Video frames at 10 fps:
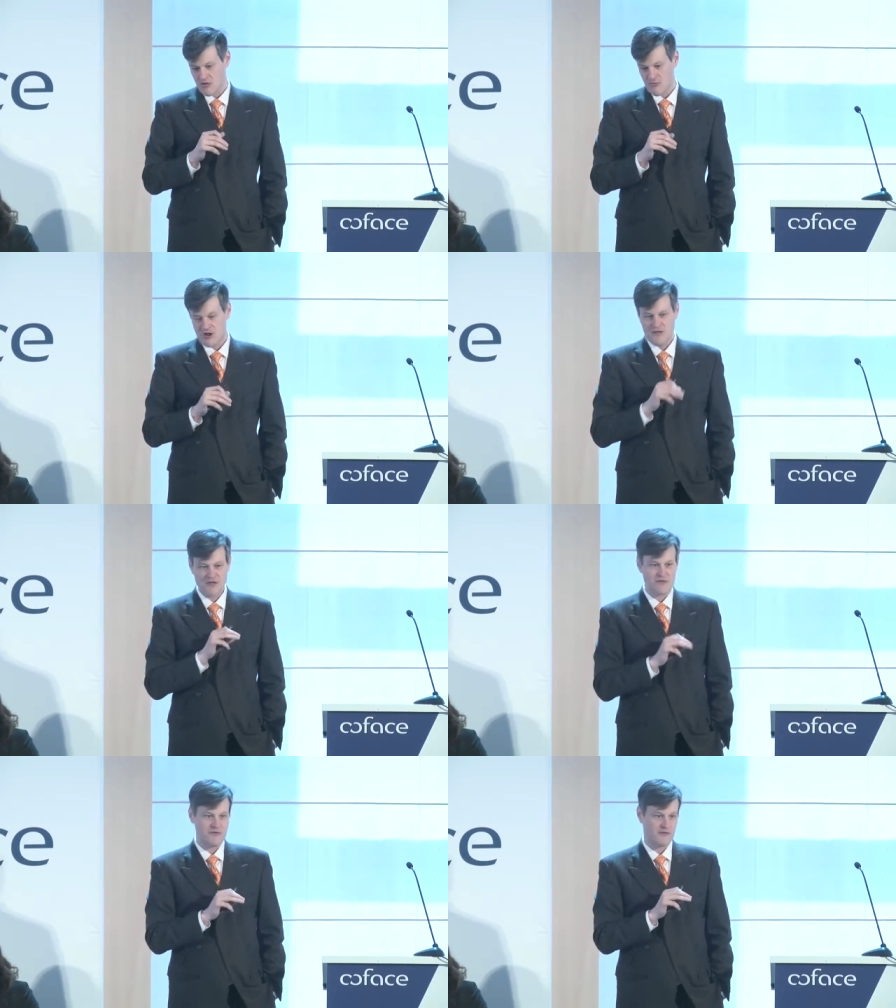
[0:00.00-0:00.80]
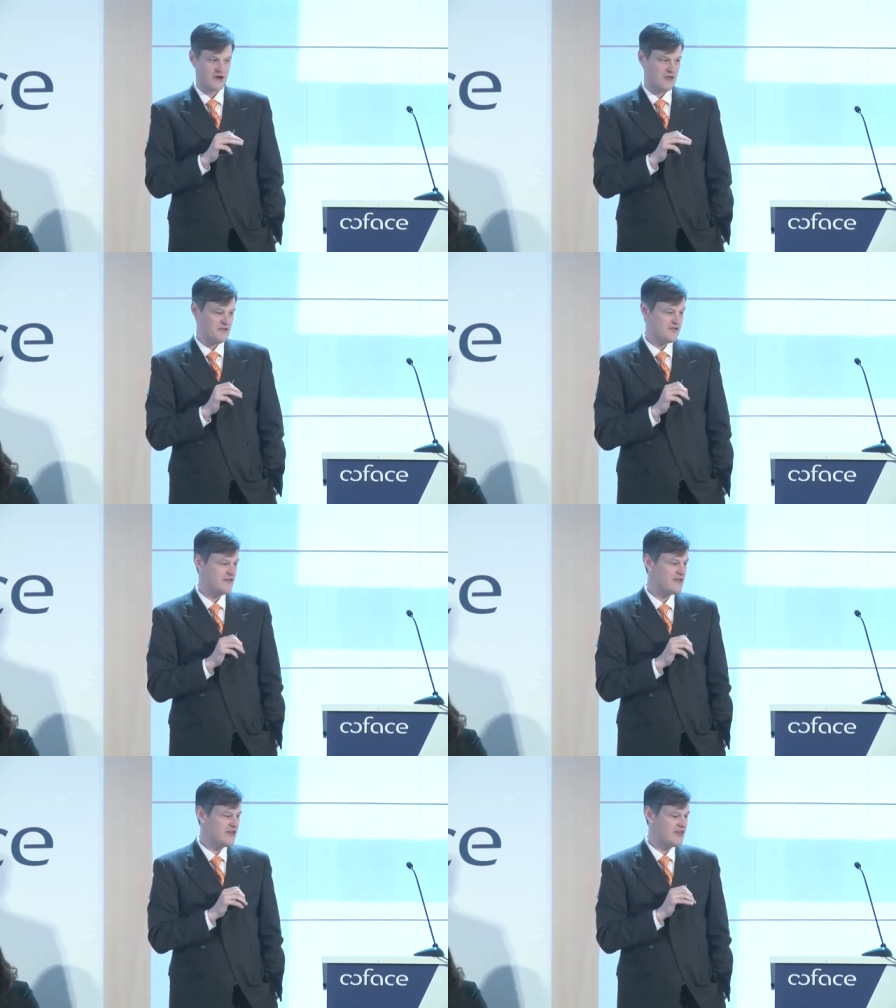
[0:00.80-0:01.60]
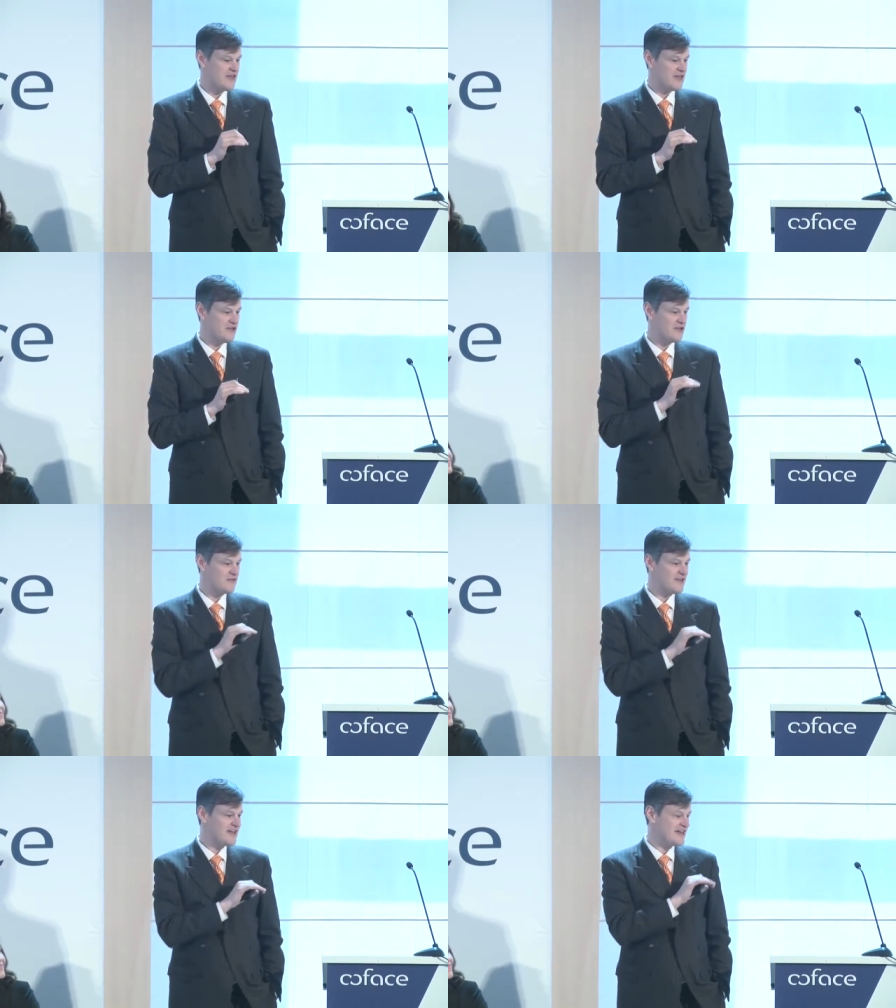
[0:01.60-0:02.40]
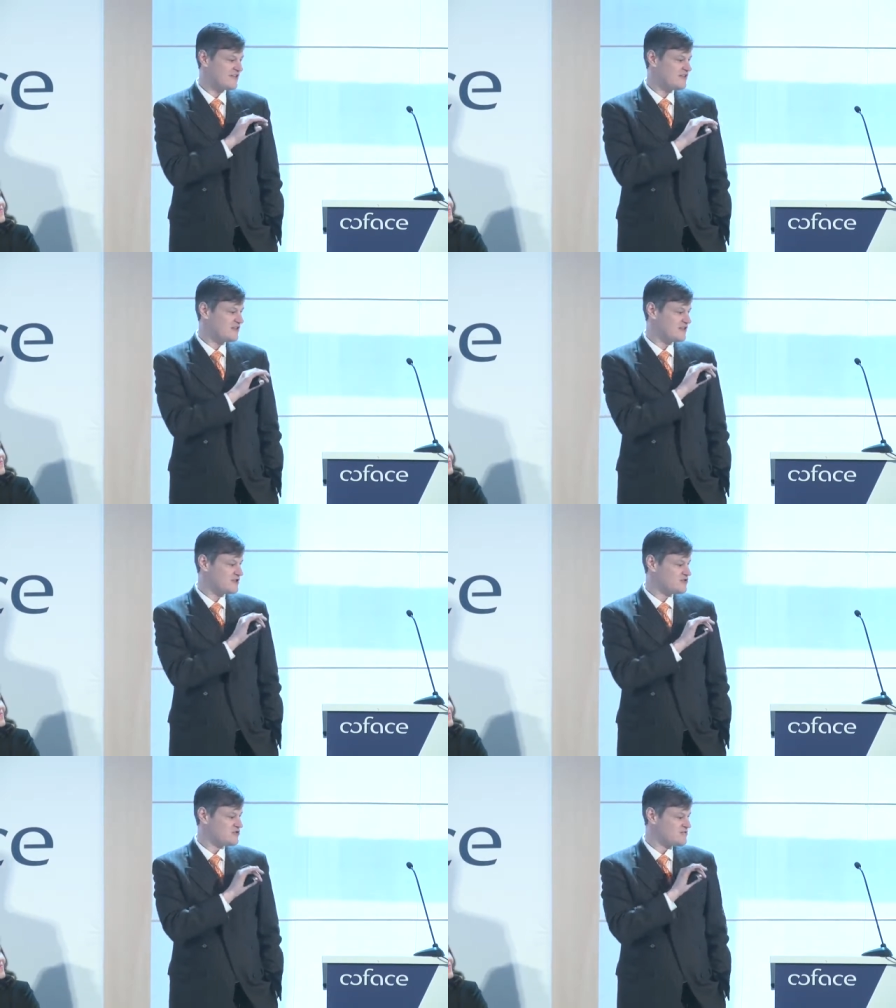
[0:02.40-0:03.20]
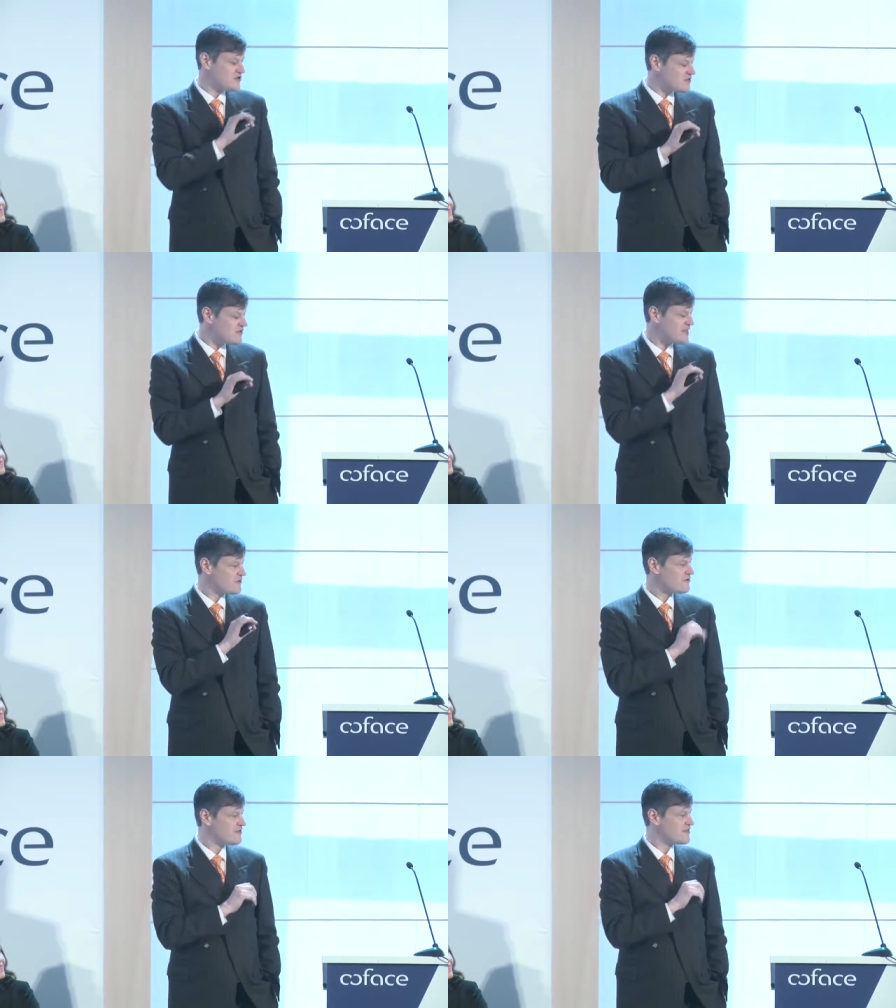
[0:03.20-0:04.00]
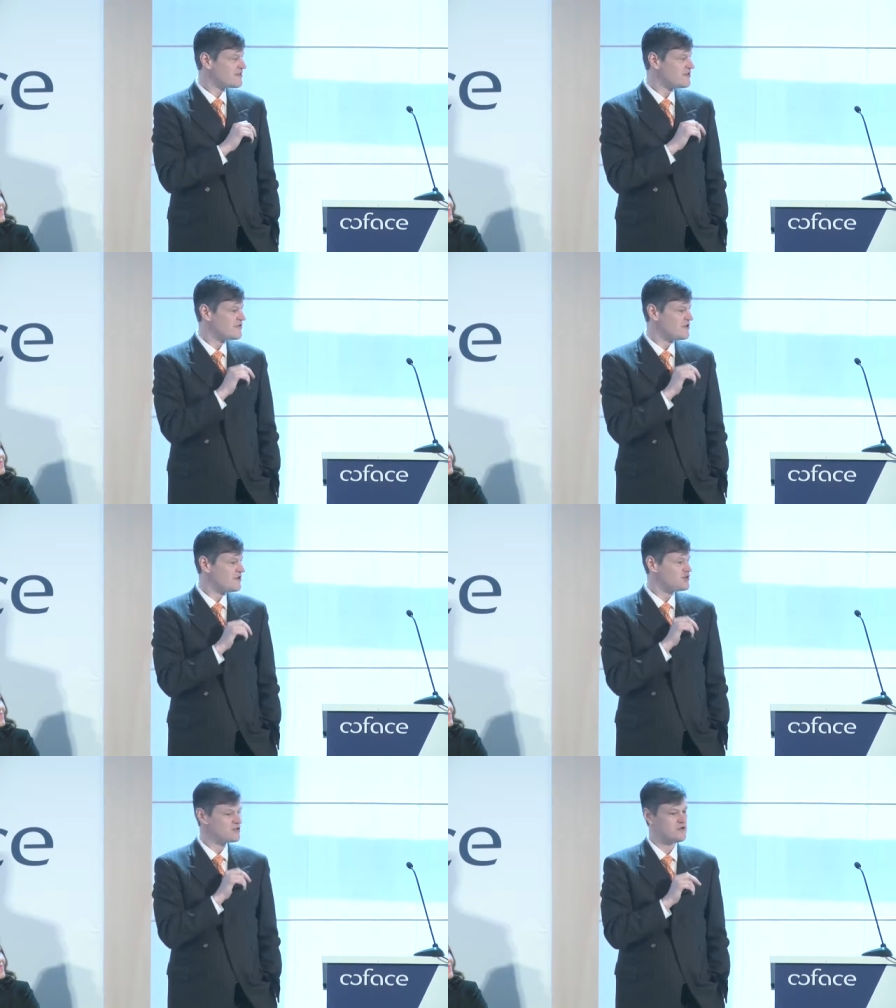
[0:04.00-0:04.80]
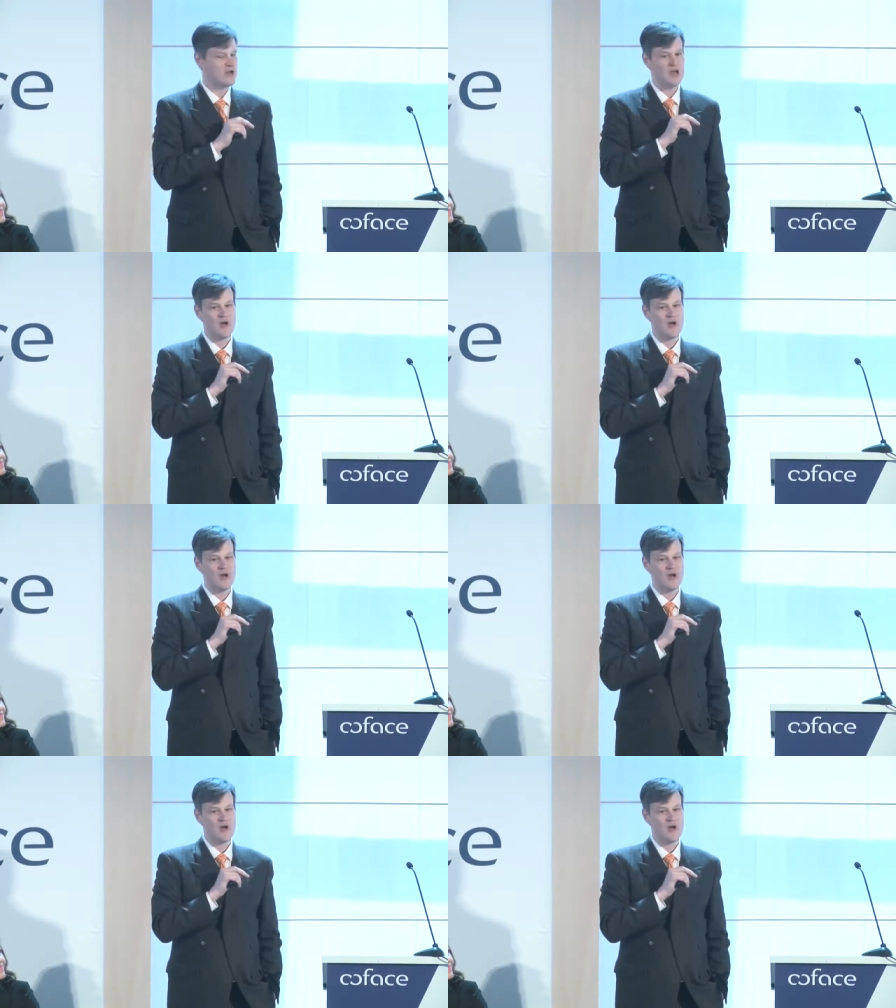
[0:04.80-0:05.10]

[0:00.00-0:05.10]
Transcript: But also for us, not only is it an issue of the news cycle, but it's also an issue